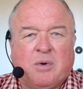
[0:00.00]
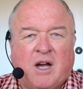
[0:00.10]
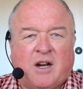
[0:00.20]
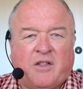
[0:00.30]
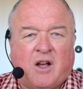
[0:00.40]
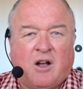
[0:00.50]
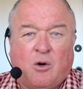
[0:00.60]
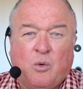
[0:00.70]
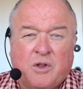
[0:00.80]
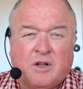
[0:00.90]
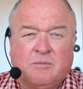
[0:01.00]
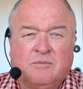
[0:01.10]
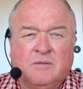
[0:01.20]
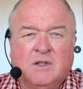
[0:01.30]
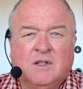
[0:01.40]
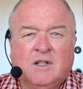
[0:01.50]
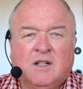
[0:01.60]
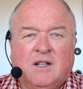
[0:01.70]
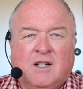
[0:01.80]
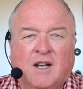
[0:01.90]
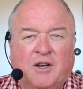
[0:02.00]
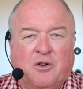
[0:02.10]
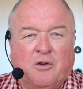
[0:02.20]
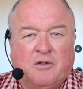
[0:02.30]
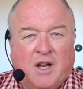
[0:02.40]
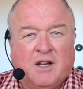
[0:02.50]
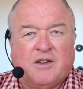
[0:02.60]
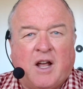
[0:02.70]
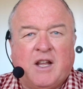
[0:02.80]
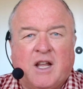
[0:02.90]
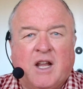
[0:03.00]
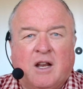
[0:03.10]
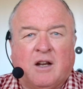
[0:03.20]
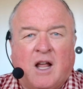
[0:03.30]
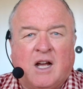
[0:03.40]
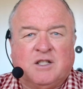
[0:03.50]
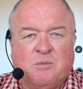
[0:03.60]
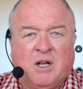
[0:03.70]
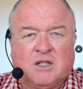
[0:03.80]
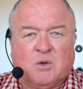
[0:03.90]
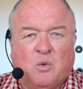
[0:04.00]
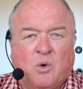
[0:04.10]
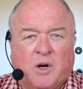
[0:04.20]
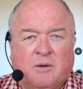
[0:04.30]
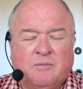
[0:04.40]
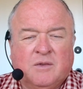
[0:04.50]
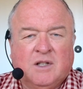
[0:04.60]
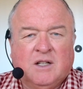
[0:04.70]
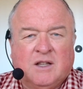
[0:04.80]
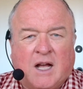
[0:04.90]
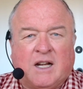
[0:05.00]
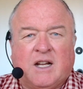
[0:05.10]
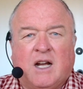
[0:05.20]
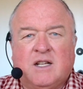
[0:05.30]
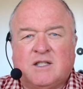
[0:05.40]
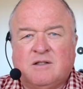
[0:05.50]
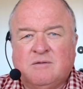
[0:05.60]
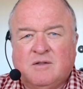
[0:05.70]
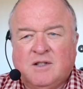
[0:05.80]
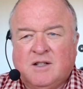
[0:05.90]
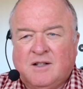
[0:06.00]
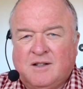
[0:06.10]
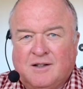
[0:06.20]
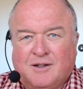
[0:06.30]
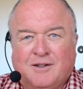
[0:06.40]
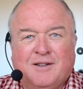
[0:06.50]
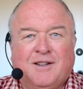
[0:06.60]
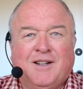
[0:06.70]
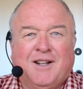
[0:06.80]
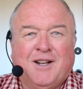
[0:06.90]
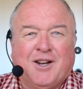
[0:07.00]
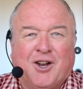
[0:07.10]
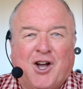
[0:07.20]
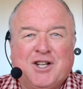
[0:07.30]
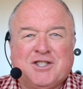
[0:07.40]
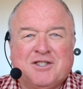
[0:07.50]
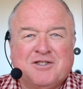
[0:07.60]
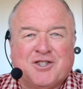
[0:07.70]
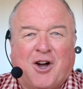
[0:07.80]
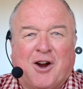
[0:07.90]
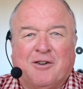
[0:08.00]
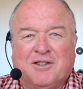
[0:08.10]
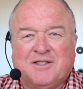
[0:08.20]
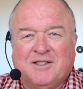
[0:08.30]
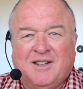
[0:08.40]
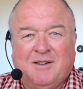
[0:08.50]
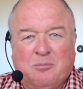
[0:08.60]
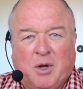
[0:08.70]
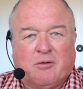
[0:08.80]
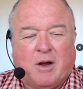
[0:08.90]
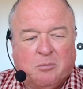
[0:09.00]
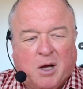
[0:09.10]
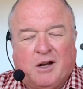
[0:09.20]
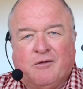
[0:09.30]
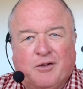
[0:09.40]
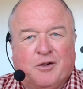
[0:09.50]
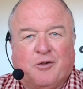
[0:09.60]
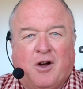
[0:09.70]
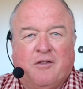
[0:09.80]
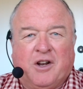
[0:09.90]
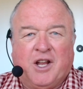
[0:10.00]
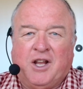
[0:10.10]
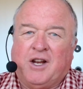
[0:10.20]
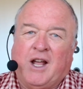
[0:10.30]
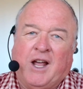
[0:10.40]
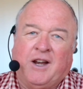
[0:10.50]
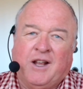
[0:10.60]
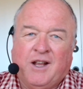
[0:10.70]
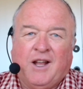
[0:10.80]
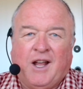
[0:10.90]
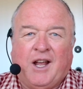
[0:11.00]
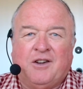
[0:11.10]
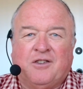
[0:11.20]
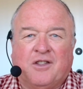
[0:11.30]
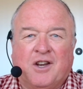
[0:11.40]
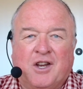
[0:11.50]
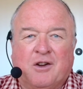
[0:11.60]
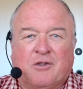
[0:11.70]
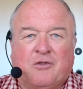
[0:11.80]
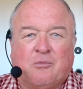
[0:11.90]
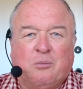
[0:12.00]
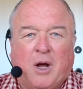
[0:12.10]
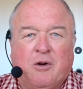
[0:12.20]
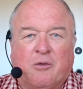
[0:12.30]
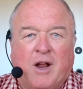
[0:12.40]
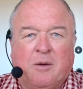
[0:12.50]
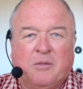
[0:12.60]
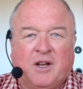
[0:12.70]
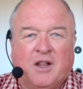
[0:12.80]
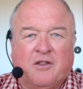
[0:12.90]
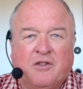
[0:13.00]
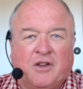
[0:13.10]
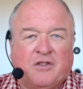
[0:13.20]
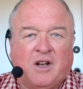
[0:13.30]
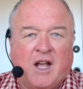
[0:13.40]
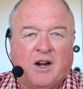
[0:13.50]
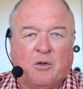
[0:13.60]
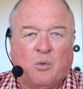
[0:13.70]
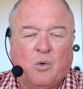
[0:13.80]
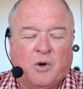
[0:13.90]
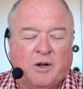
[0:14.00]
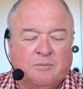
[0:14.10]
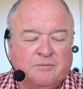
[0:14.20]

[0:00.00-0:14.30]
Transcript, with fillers: part of the hull with it, and you're in taking in large amounts of water. That case, you know, lights, sirens, big red button for the driver to hit, and head to the nearest boat ramp to get the vessel out of the water.